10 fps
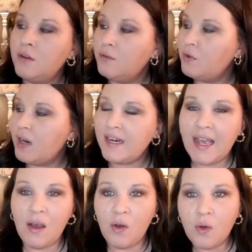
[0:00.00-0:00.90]
for right
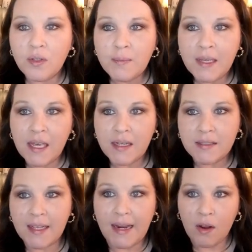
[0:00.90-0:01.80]
now only because
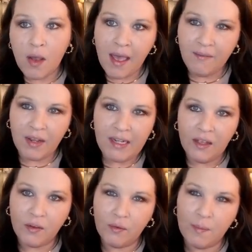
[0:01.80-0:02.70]
I don't have any
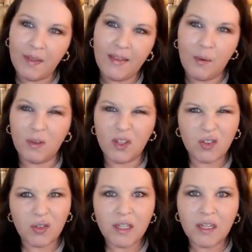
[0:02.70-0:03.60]
other ribbon that would look
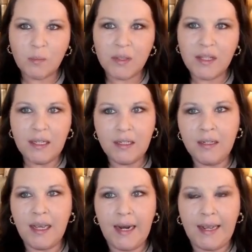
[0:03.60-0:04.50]
really good with it
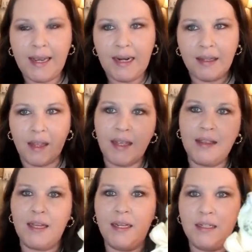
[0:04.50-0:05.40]
and I kind of like
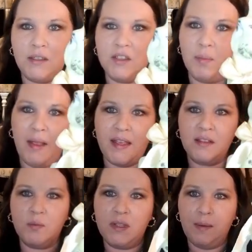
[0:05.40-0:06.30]
that it just
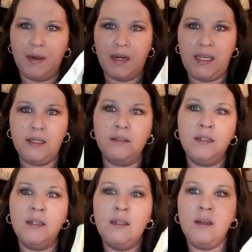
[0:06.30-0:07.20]
blends with the bunny
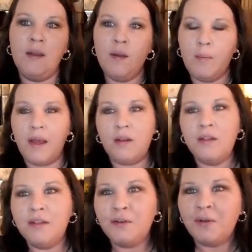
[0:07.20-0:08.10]
but
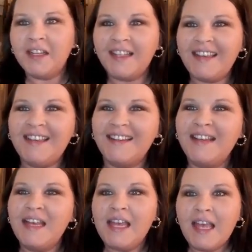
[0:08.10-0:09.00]
really
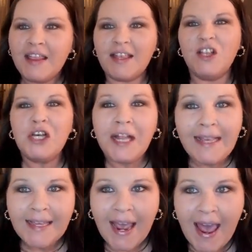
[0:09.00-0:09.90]
they look
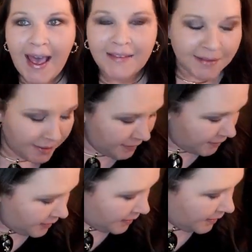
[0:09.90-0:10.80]
like cats
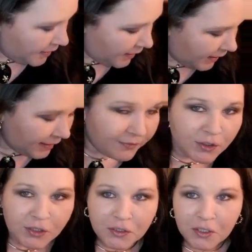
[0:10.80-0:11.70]
like if you
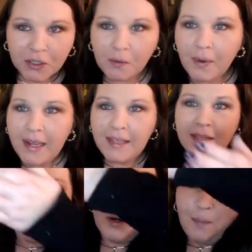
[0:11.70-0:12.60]
just took away
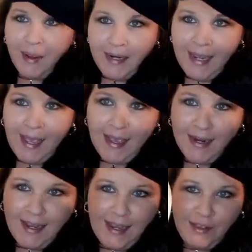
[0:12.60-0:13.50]
the little bunny
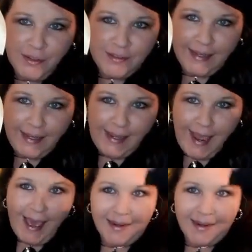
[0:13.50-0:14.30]
head it looks like a cat